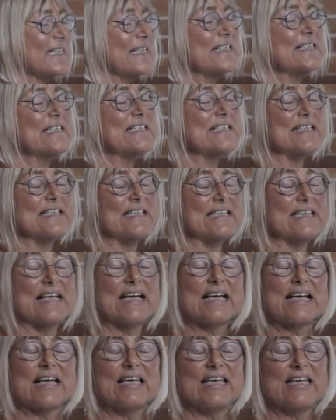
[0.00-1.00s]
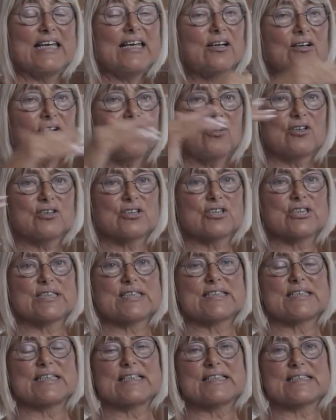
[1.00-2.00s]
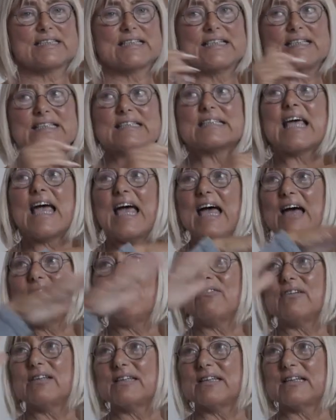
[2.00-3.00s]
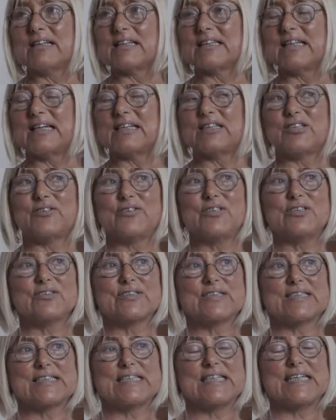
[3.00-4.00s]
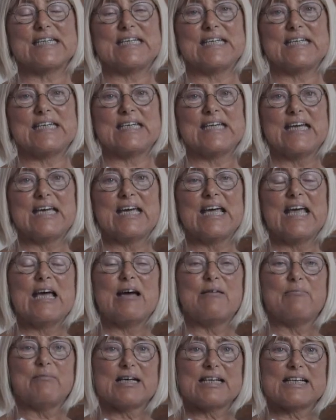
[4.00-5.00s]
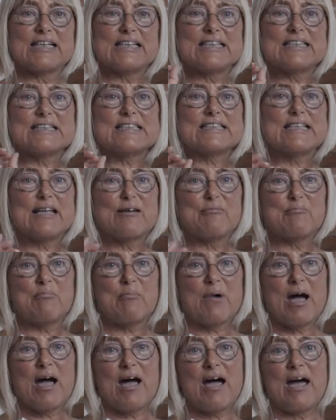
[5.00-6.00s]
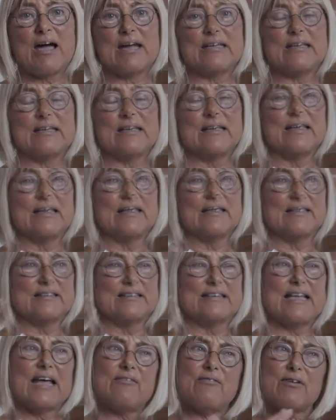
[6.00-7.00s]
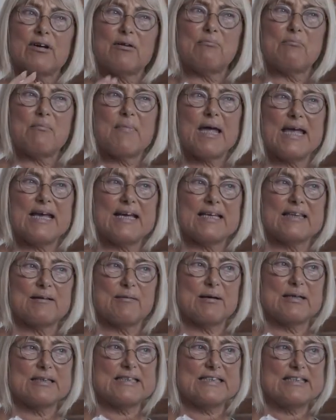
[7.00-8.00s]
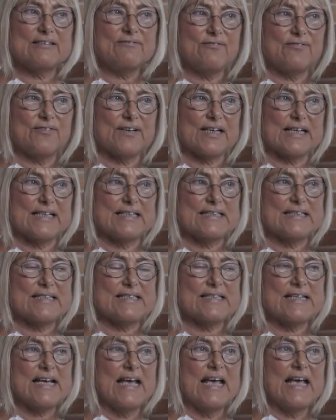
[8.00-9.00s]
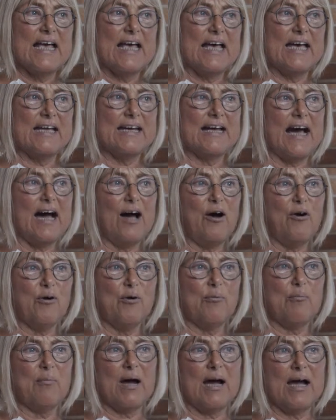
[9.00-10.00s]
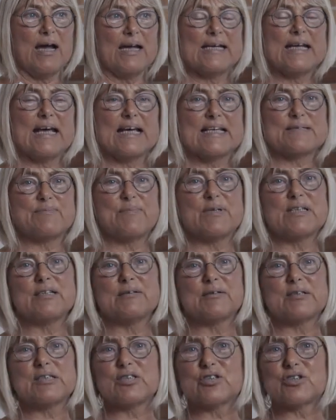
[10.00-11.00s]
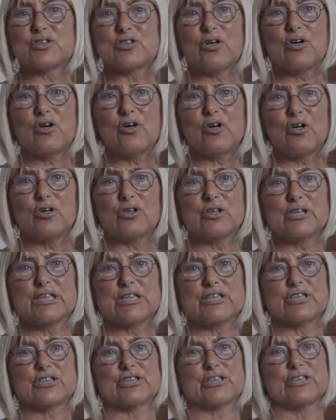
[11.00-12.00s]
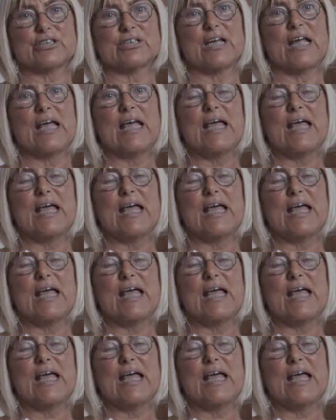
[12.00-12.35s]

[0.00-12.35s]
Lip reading: is the clear consciousness is everything that you see, but it is the mind that will make the difference. And our mind has been so conditioned